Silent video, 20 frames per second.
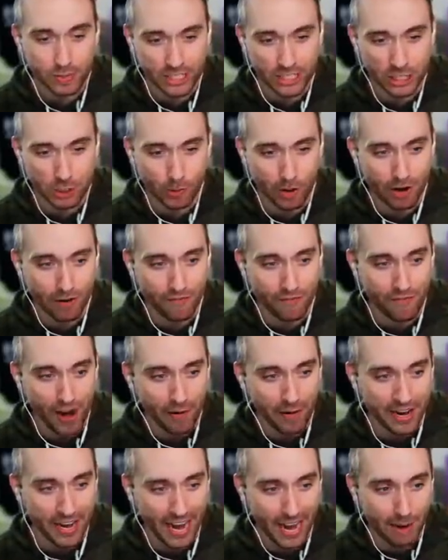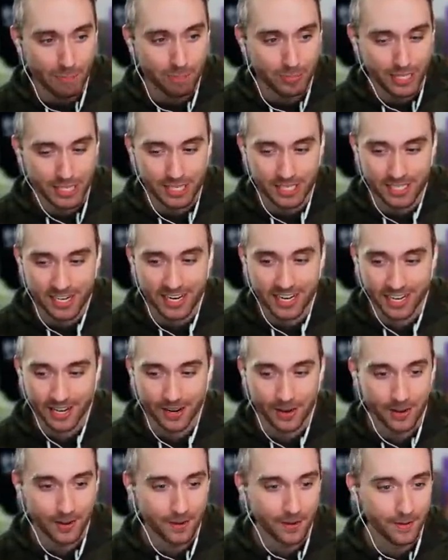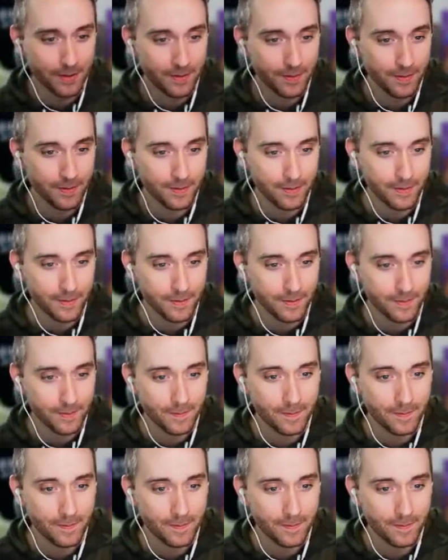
missions around a very empty city. At the roundabout,